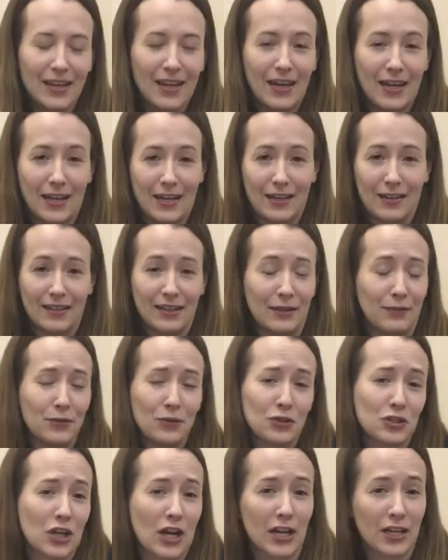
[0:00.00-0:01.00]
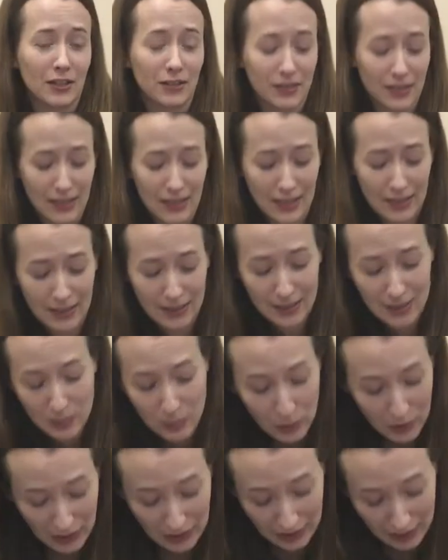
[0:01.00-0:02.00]
And if your child is
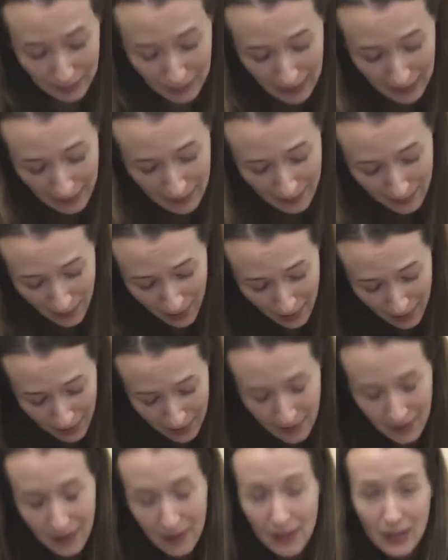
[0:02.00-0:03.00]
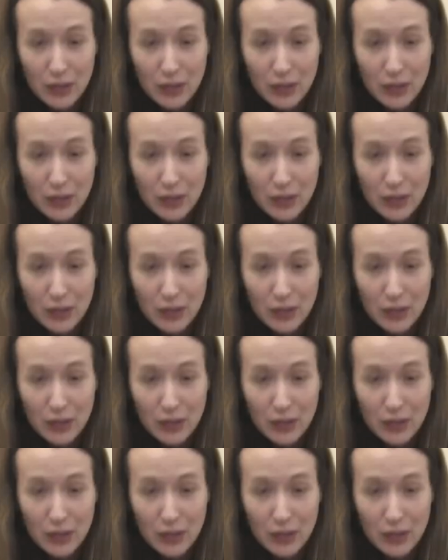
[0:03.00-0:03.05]
putting them in the barn,